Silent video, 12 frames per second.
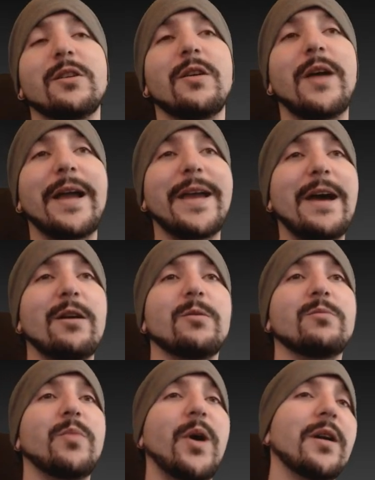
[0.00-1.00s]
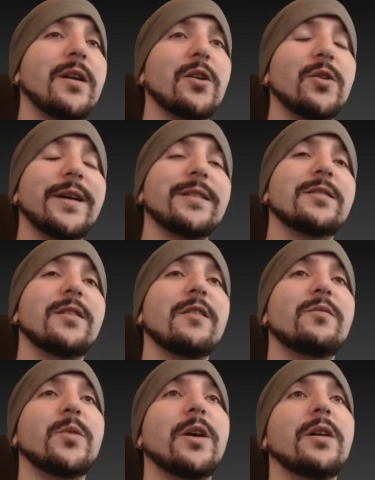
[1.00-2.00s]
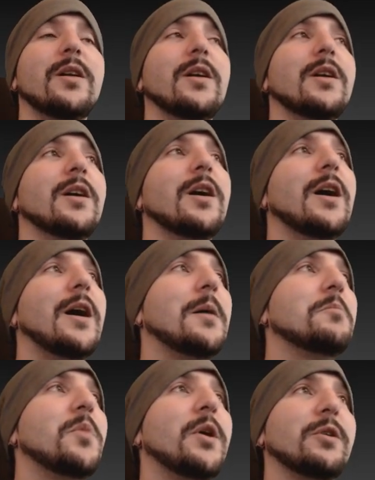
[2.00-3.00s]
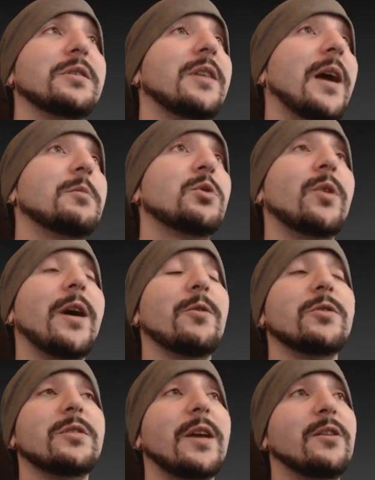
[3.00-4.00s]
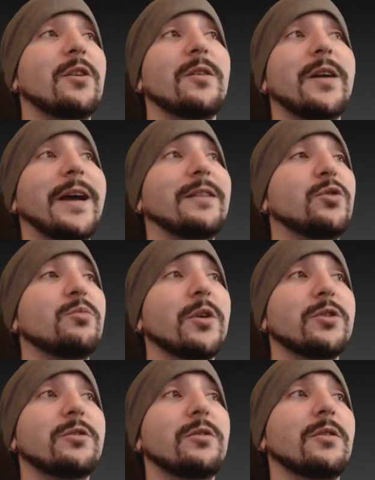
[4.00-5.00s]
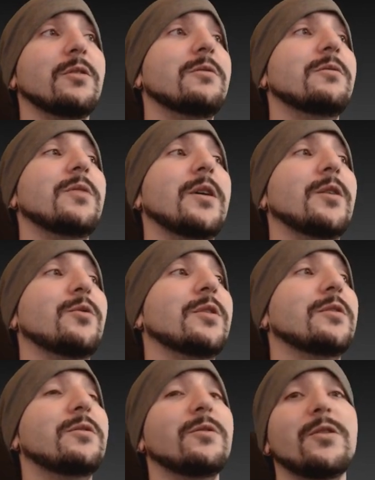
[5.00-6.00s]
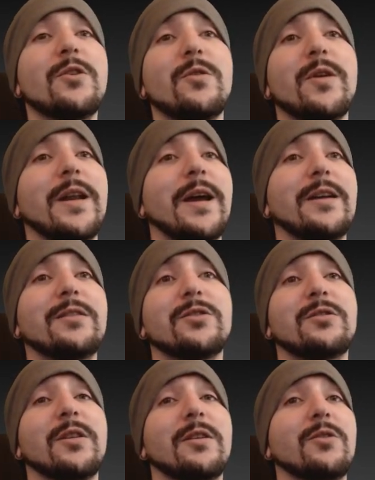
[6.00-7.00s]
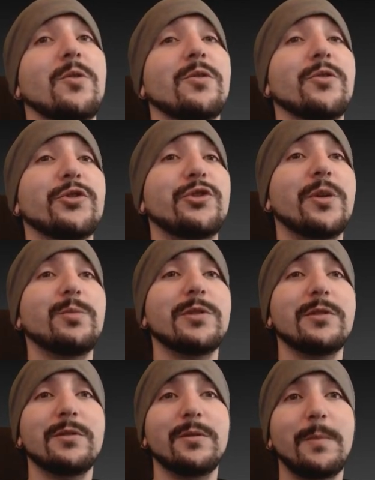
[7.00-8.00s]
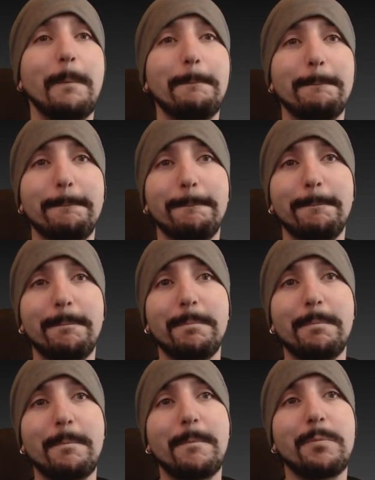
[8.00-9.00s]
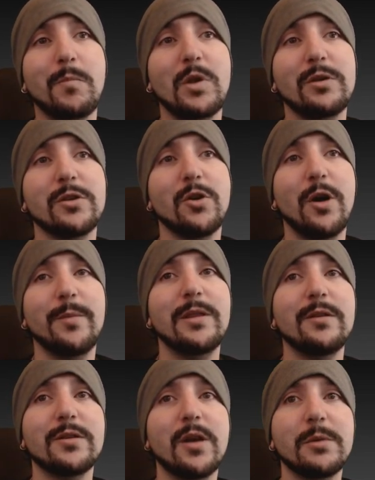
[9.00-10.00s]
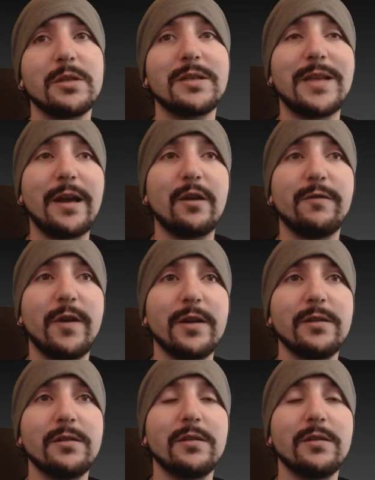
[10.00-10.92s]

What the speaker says: hang out and party and all that stuff, but there was times where I was, you know, I had too much to do with the studio, and I just didn't go on those trips. So, I mean, there's obviously sacrifice.